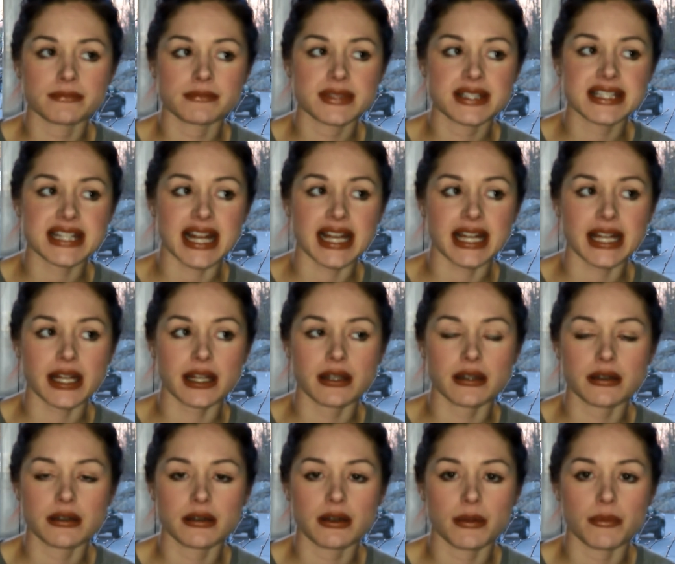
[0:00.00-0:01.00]

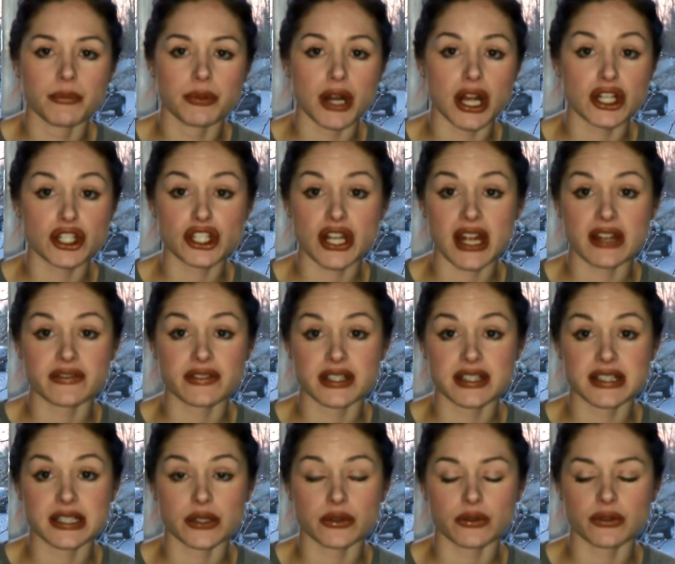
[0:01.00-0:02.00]
setting brush
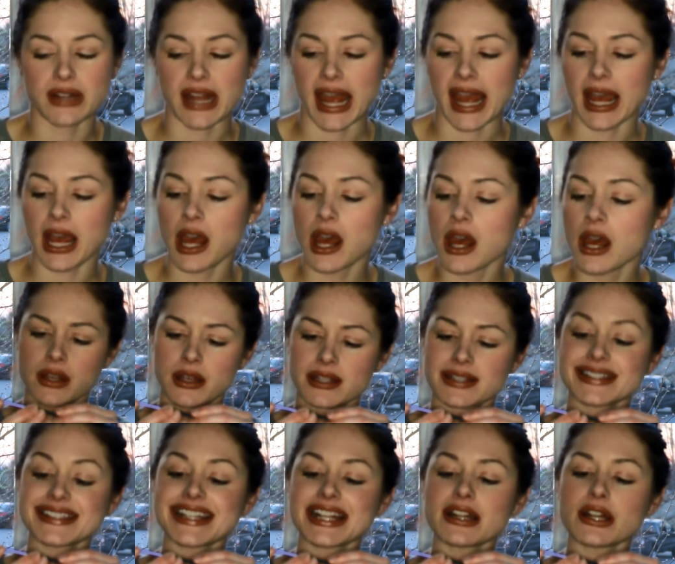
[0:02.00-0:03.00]
every single day.
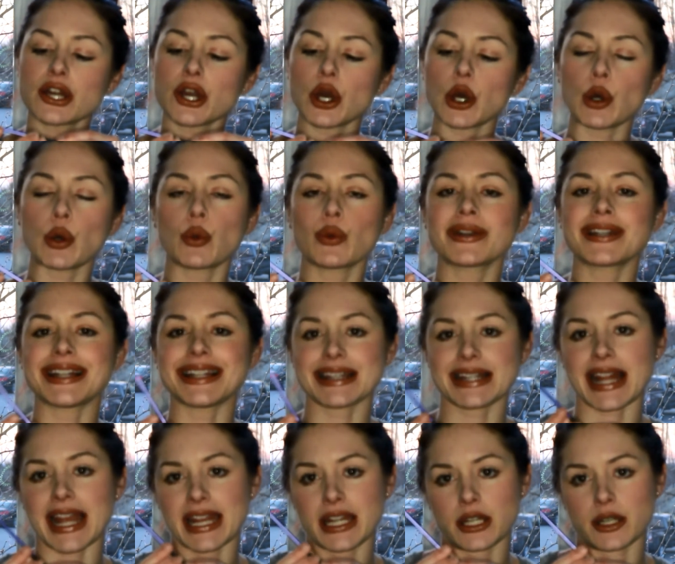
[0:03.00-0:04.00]
Silicone
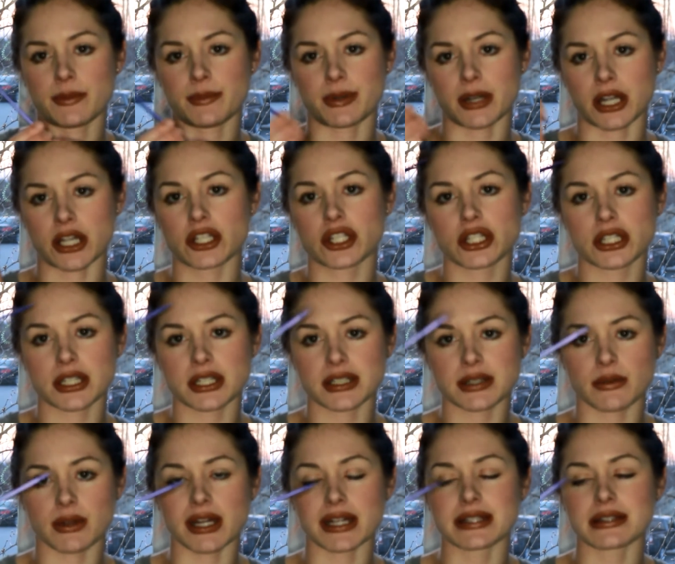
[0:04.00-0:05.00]
liner brush
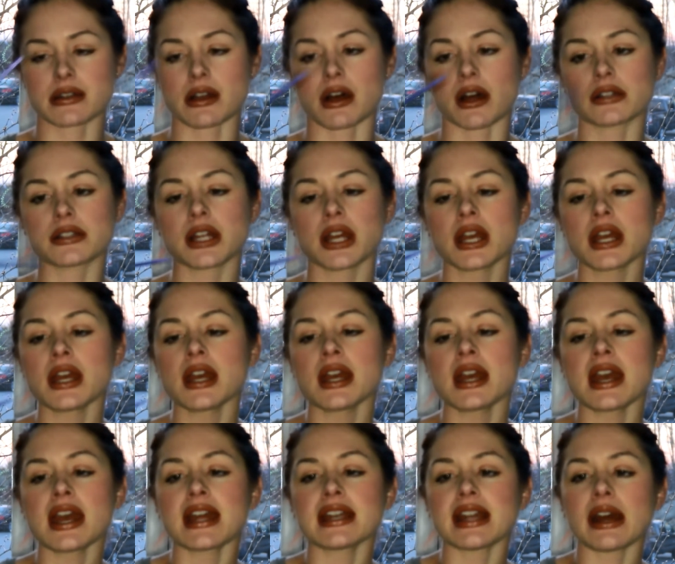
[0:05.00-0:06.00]
is what it's called.
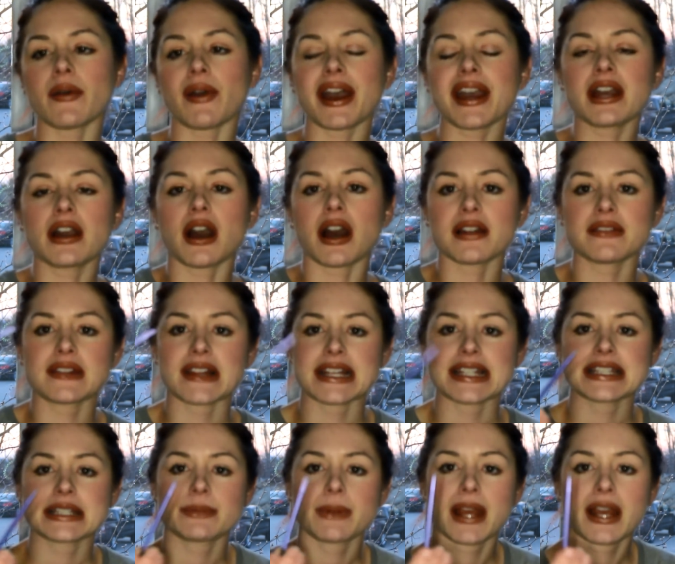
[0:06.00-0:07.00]
Now I got
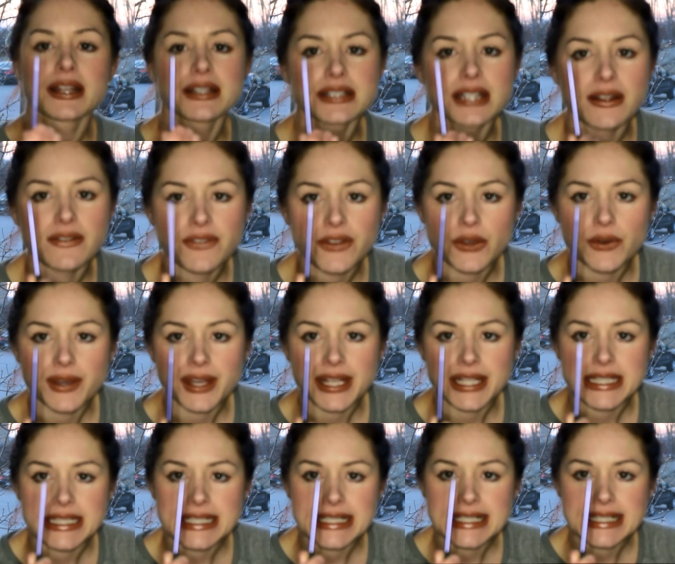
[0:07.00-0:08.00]
this because if you
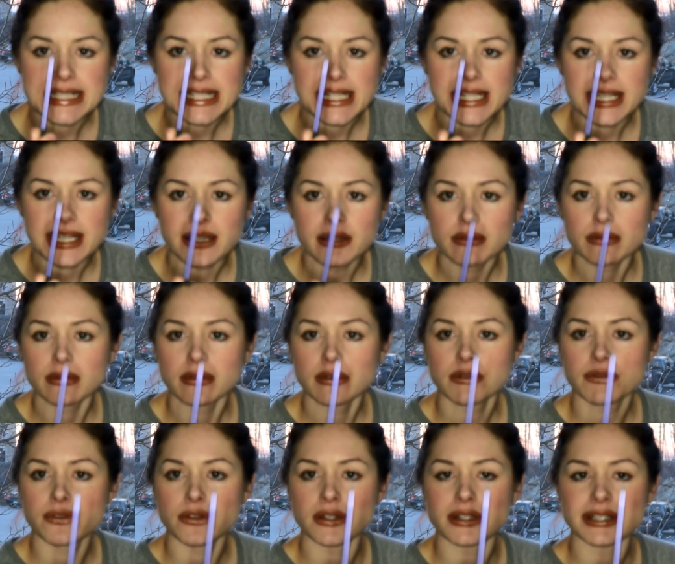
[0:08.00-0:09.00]
can see, I don't
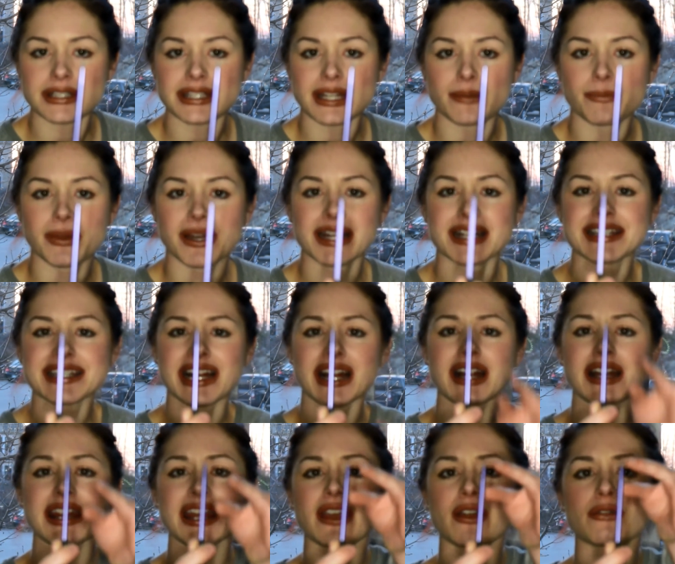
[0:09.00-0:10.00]
know if you can see, but it's
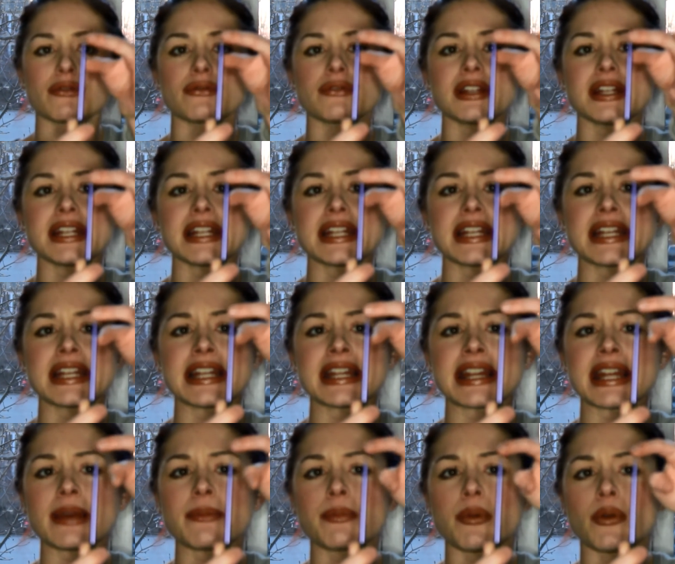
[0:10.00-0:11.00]
got like a
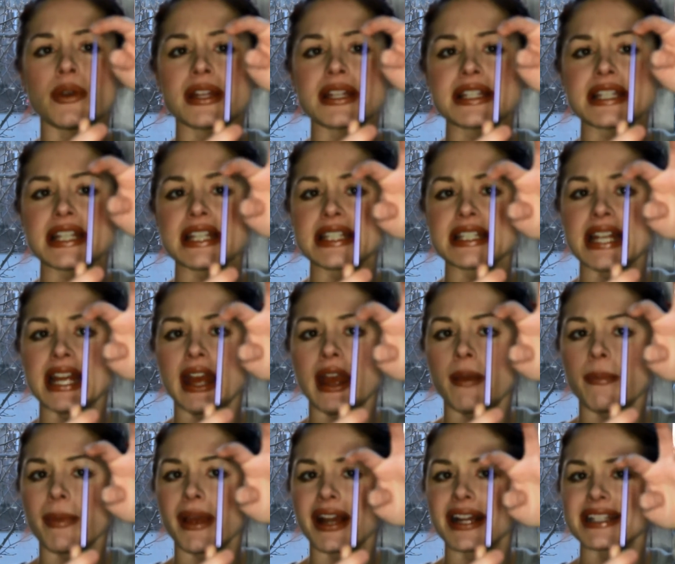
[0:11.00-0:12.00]
really pointy
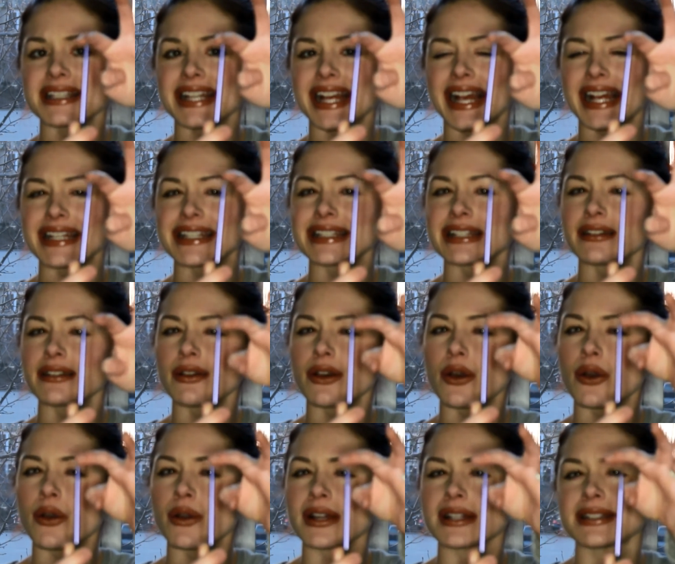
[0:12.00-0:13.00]
tip and it's like a
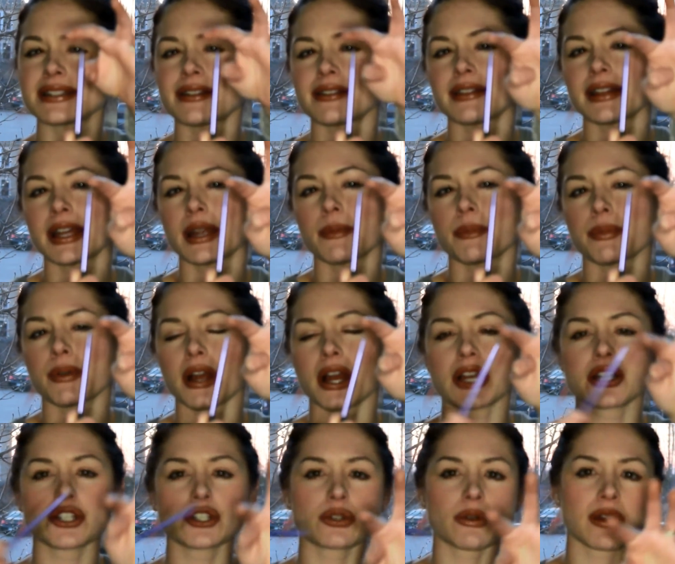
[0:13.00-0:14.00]
silicone. It's not like a
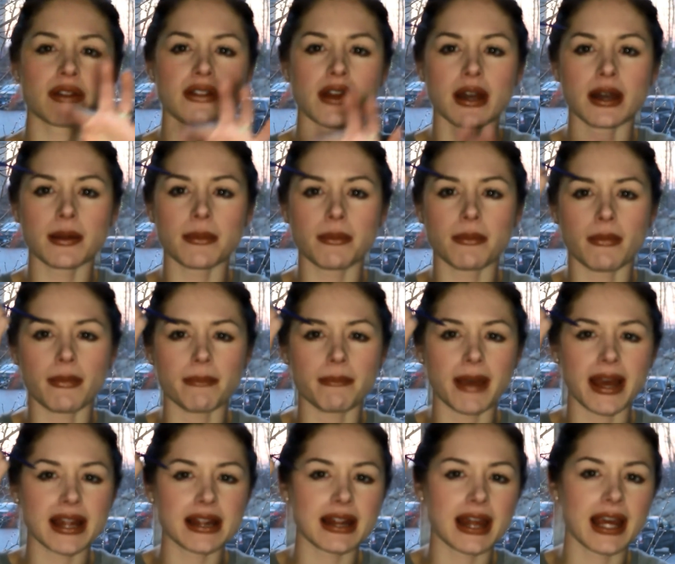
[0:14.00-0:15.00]
brush, so I thought it
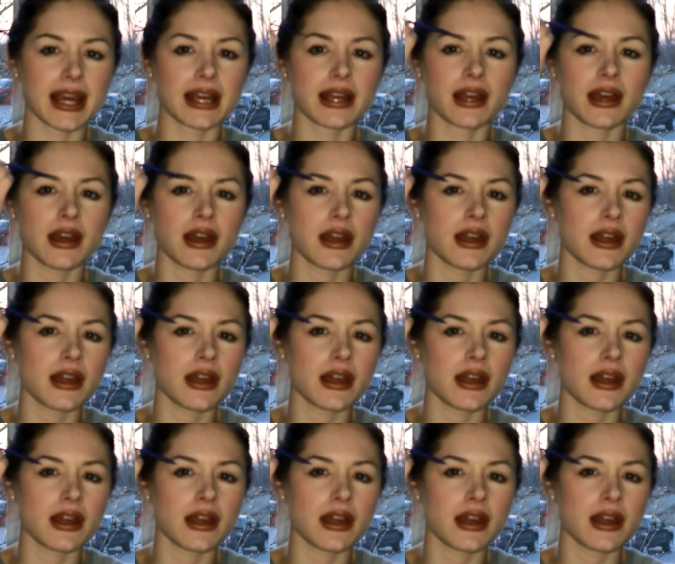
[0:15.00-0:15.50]
might like